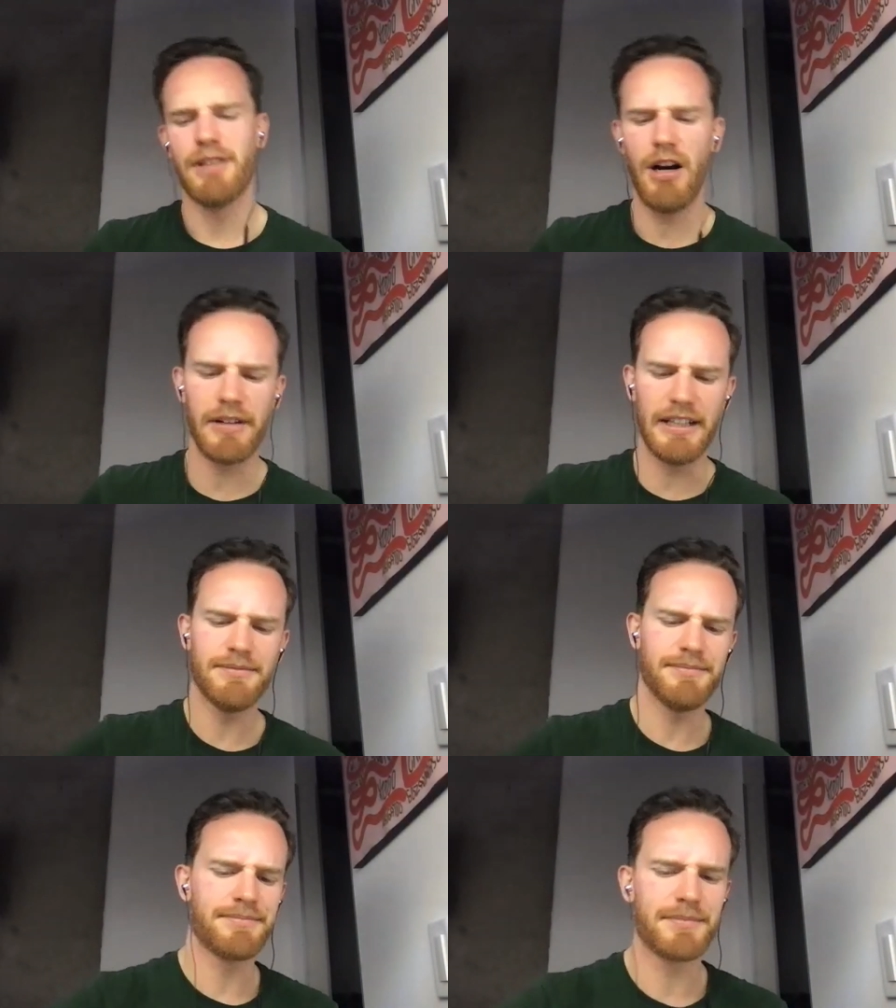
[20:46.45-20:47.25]
All right.
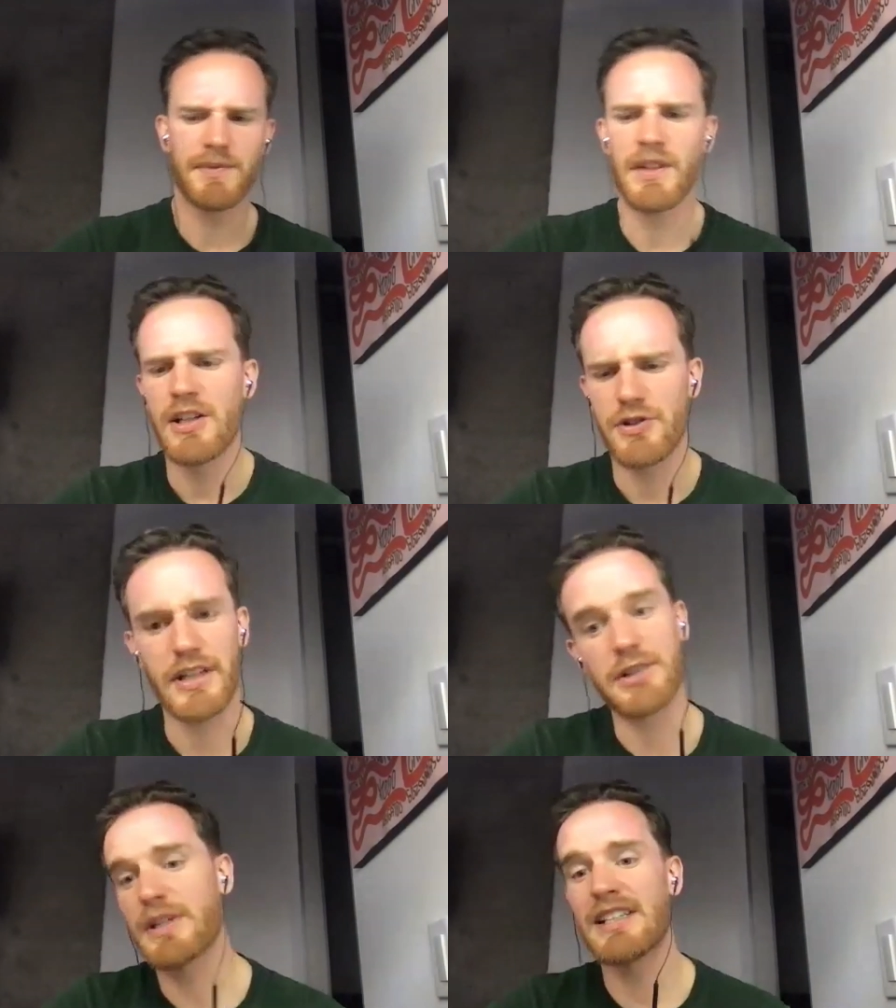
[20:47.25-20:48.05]
So
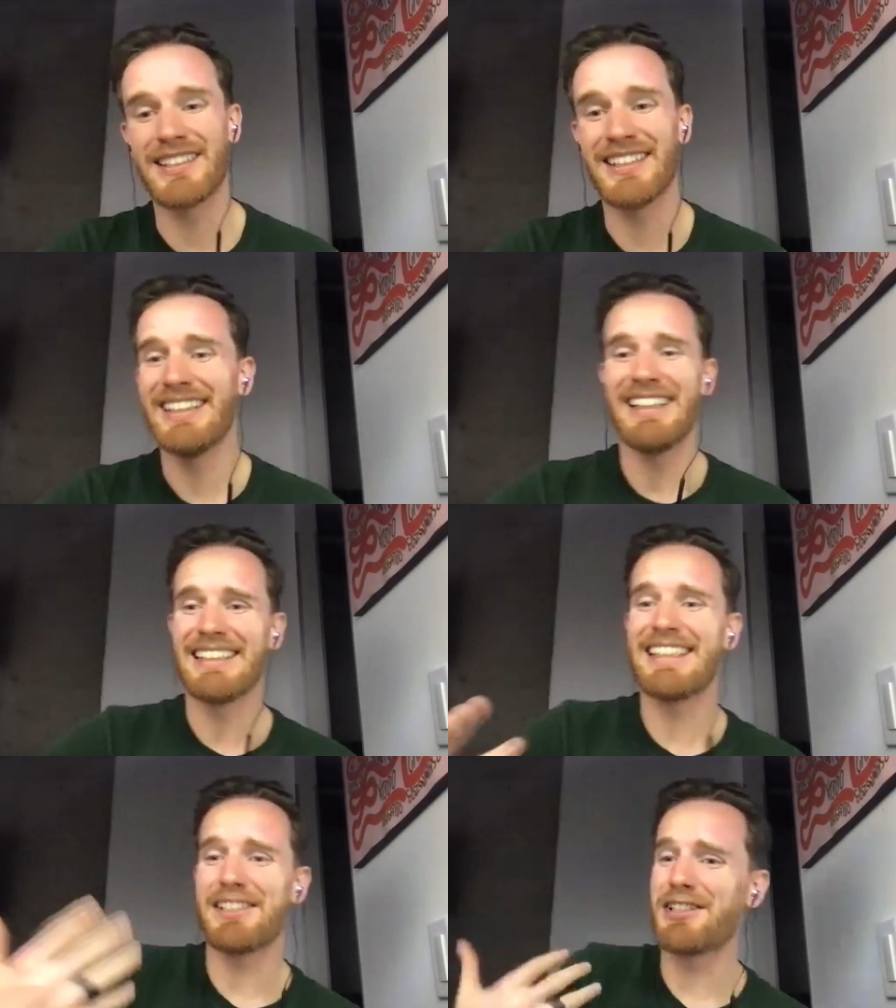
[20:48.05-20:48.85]
I guess we can
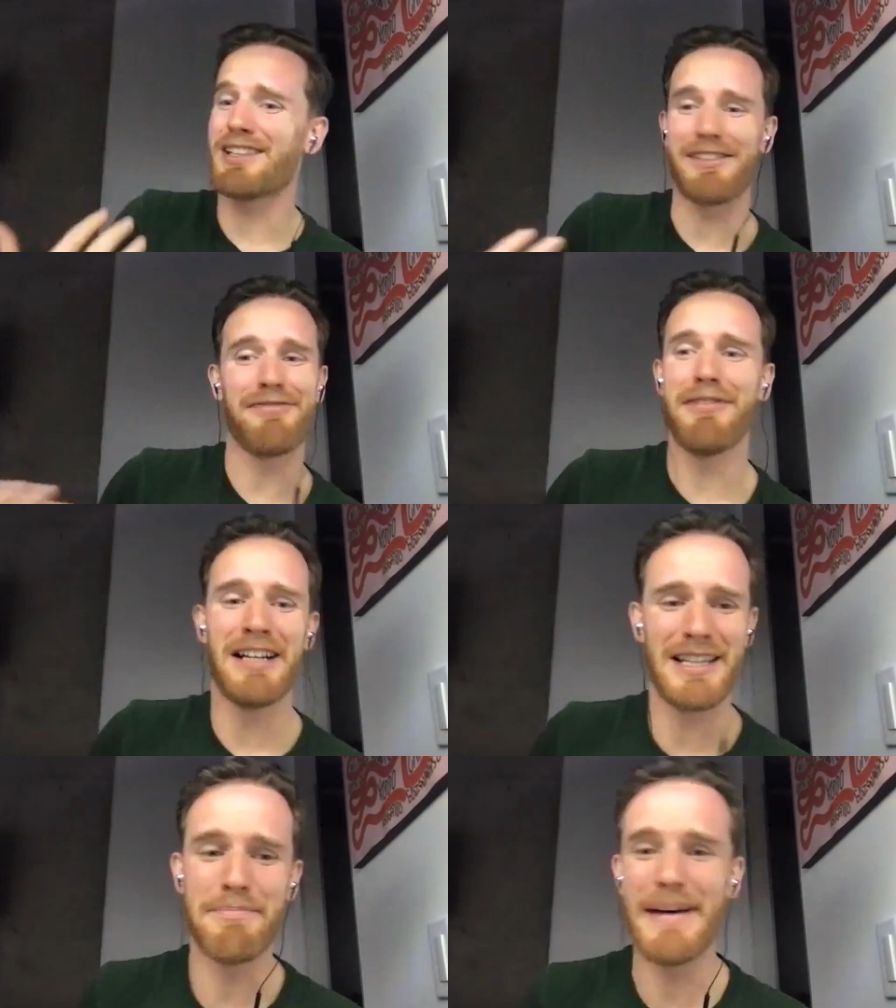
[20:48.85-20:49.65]
get to the
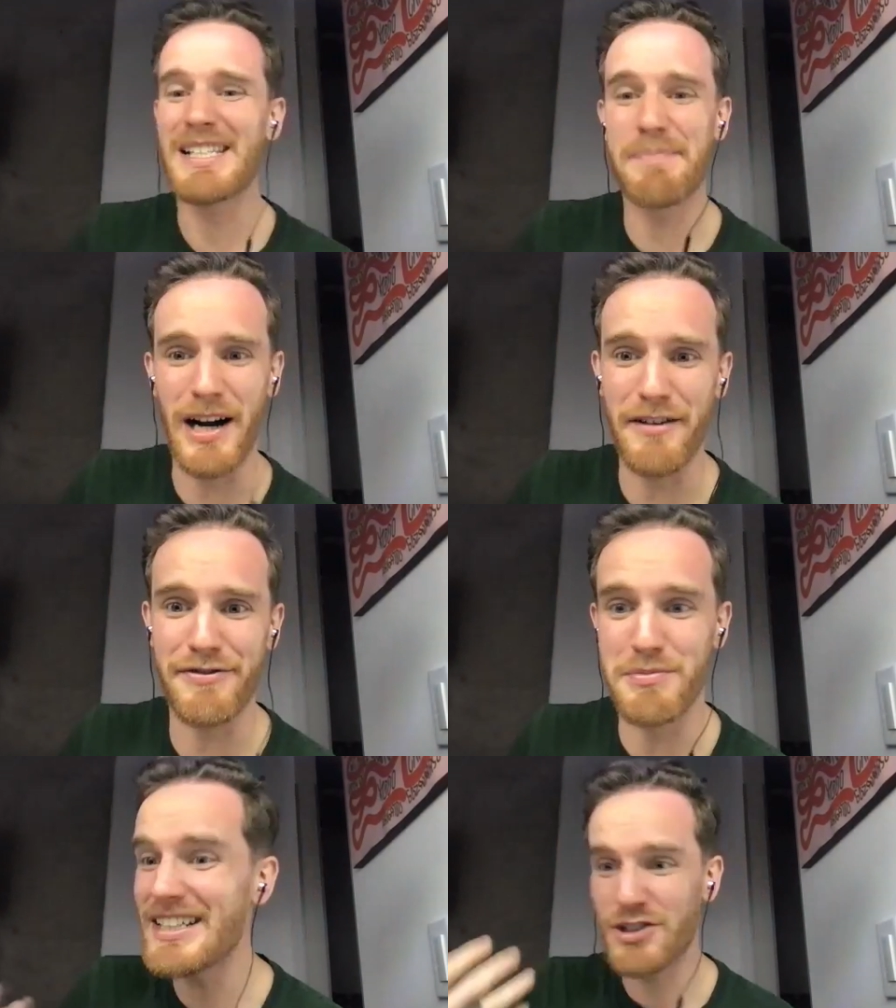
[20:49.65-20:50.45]
the best part
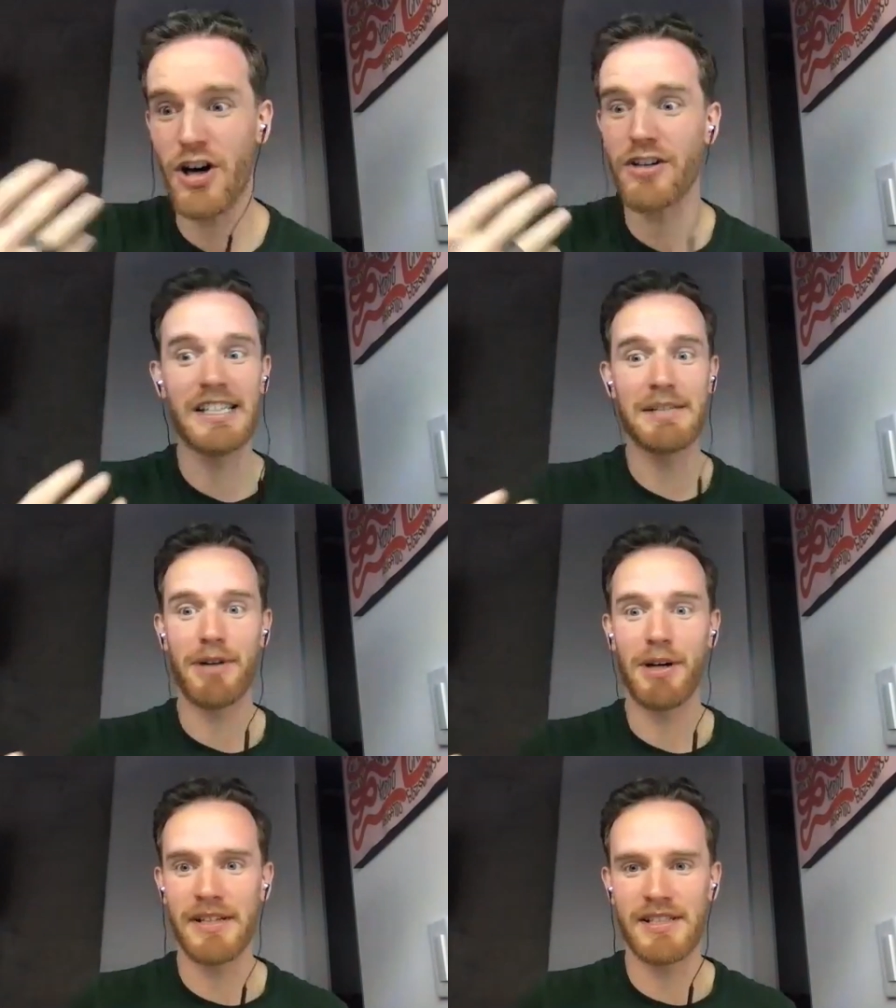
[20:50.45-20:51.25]
for me talking
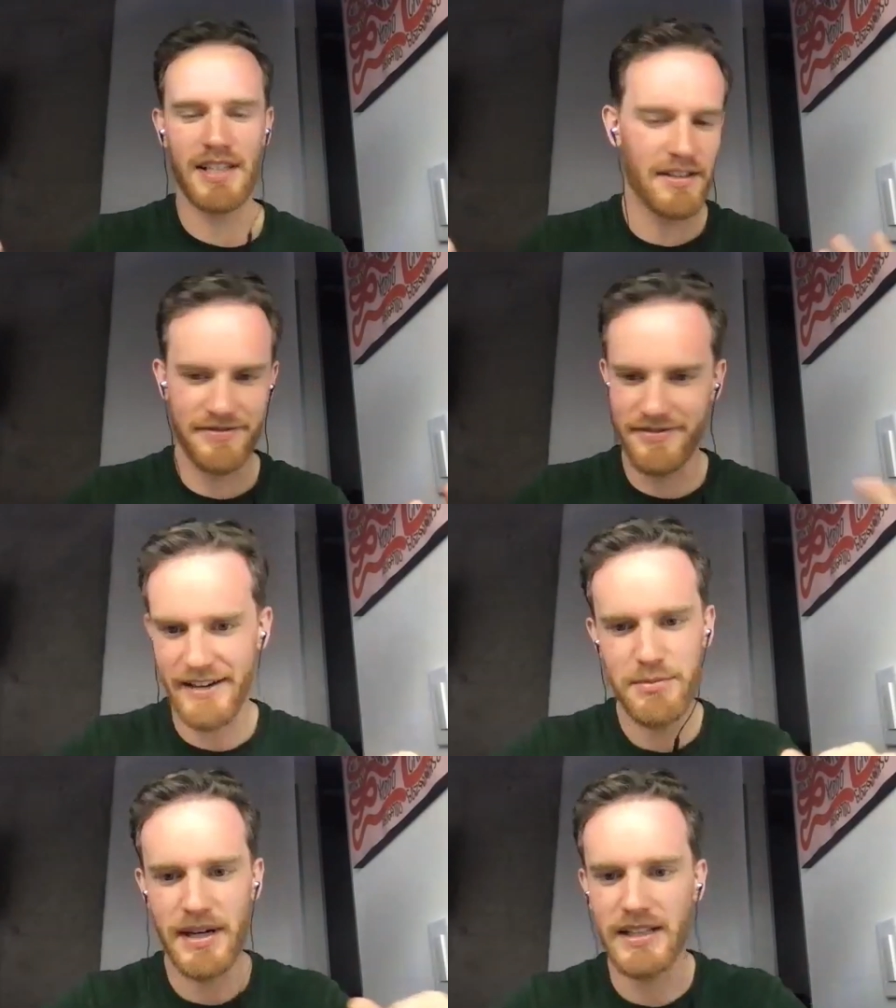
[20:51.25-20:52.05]
about myself.
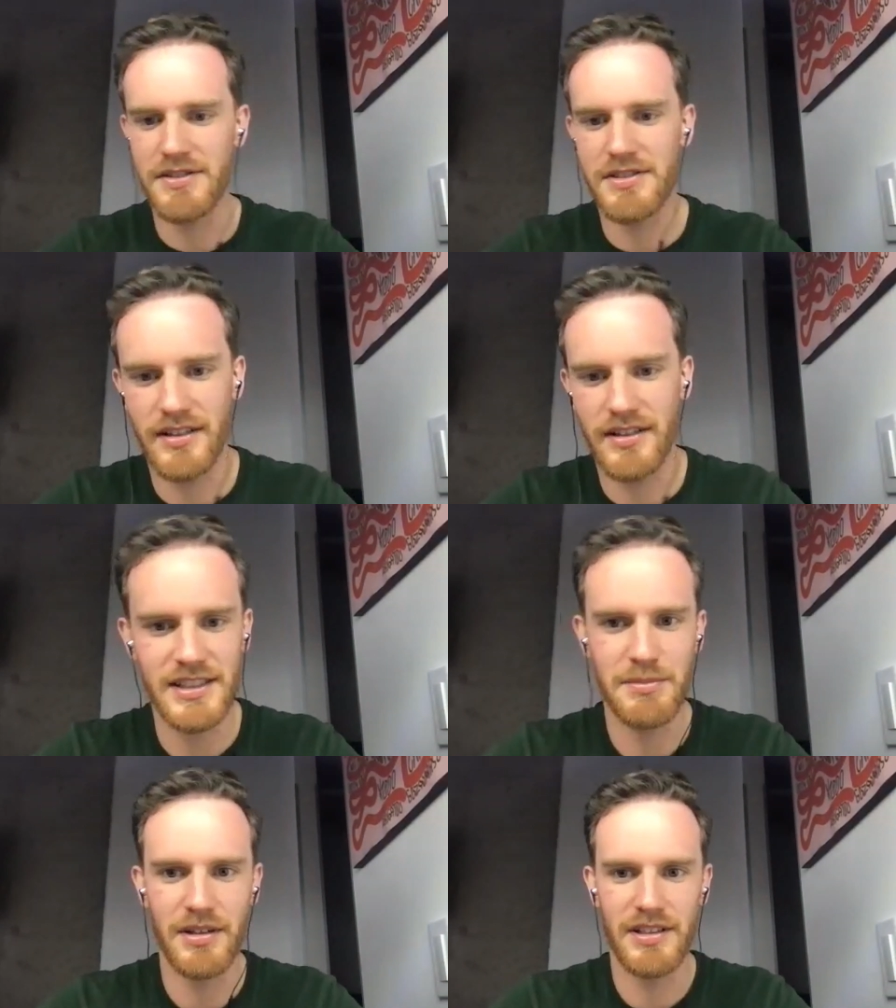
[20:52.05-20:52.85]
Everybody loves
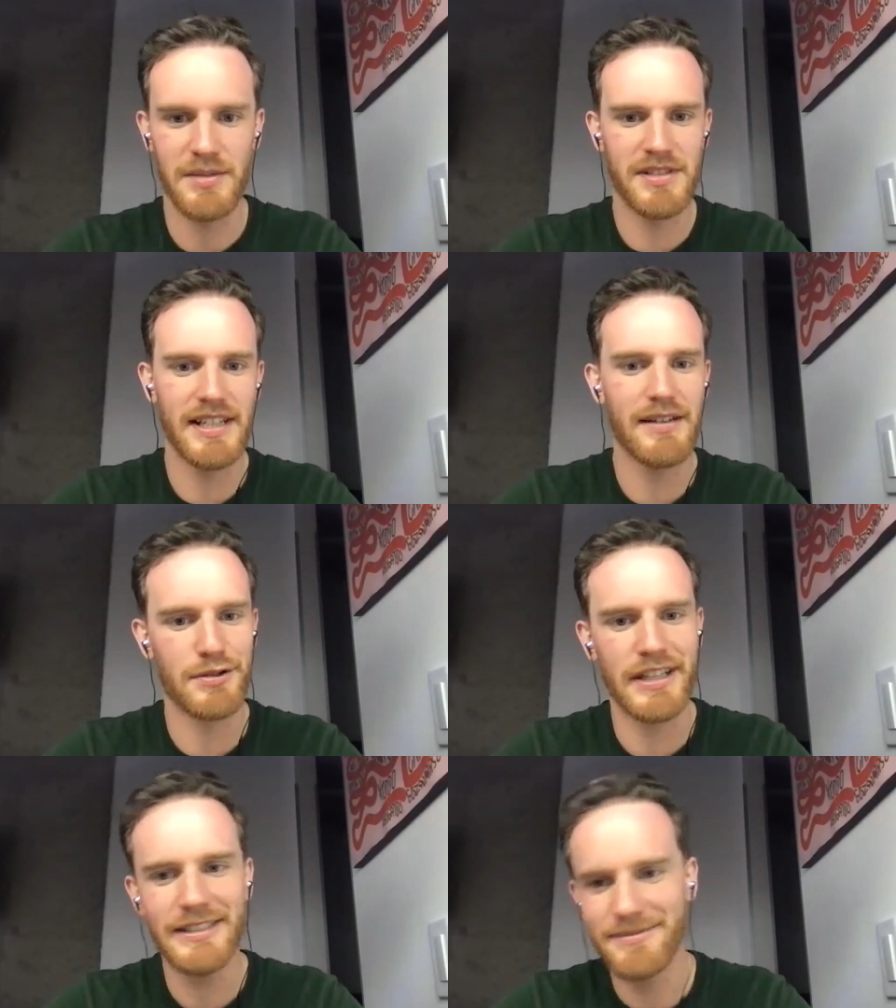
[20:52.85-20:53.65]
talking about
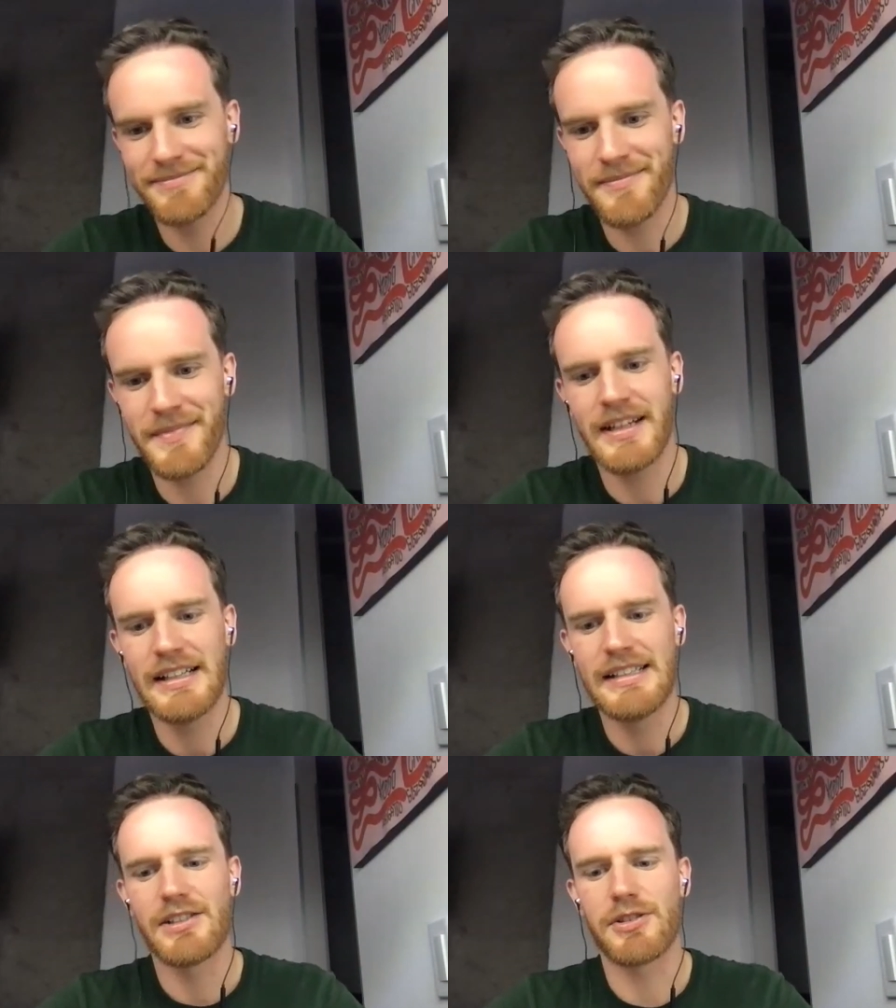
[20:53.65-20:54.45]
themselves, right?
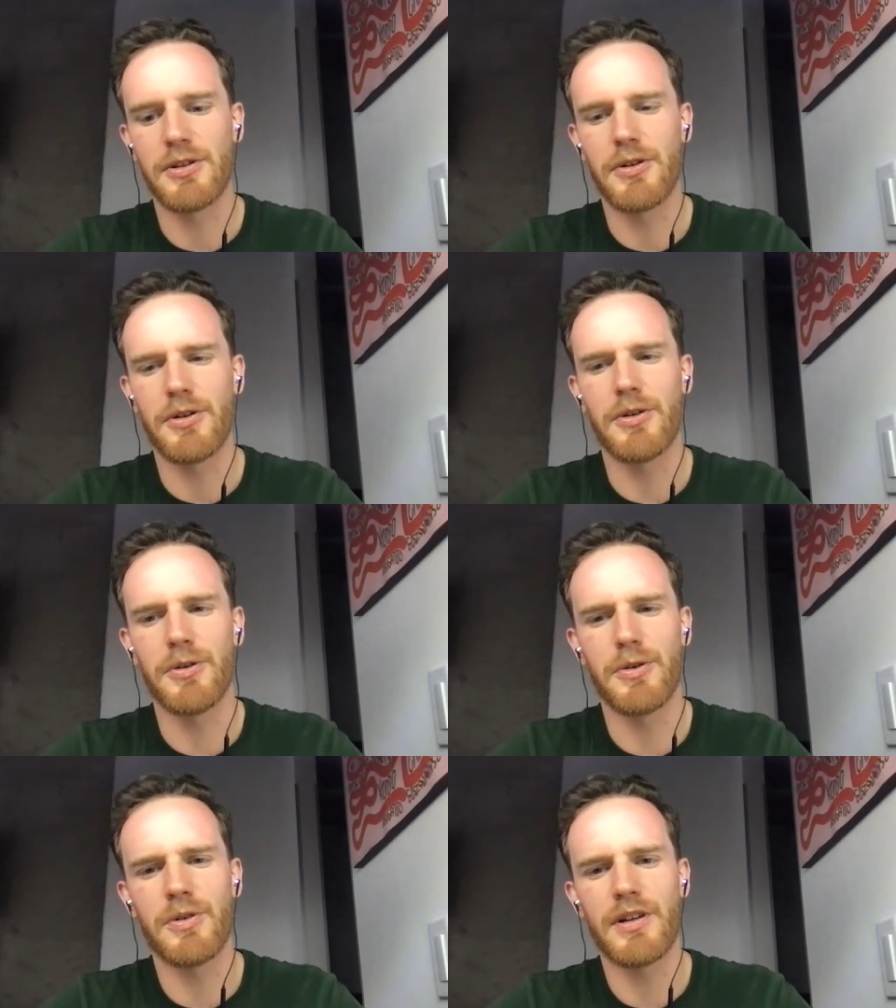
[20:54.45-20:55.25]

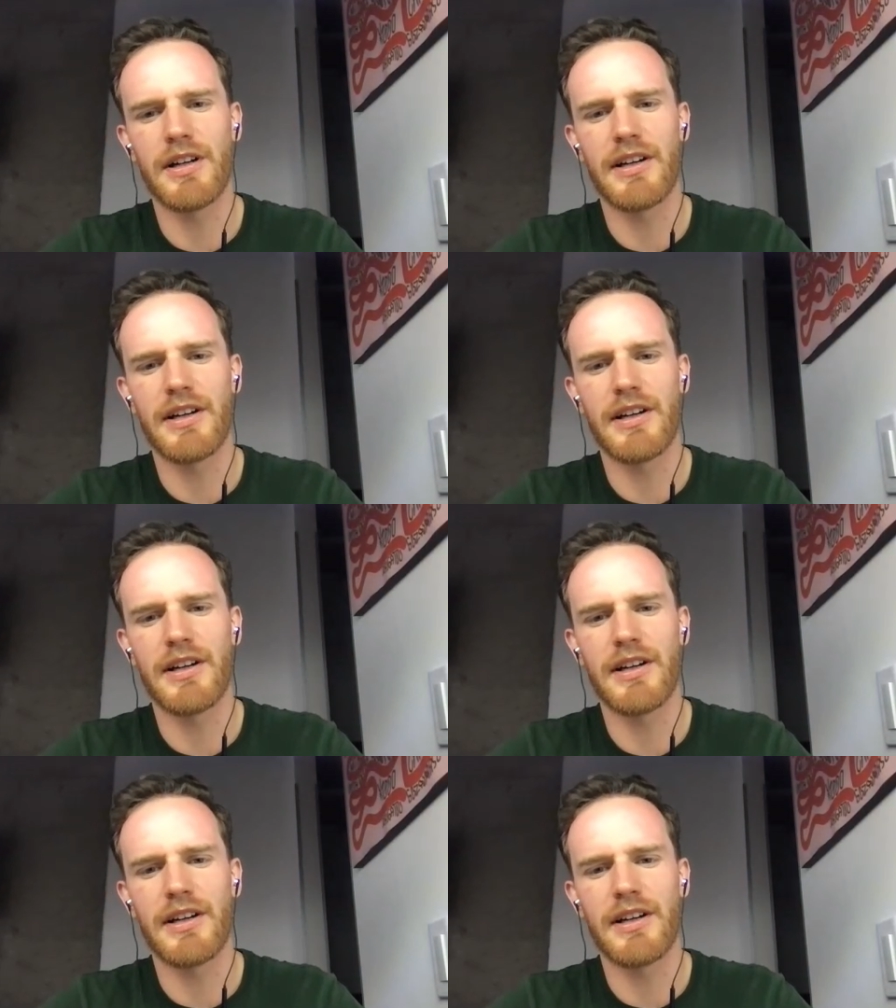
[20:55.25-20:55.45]
So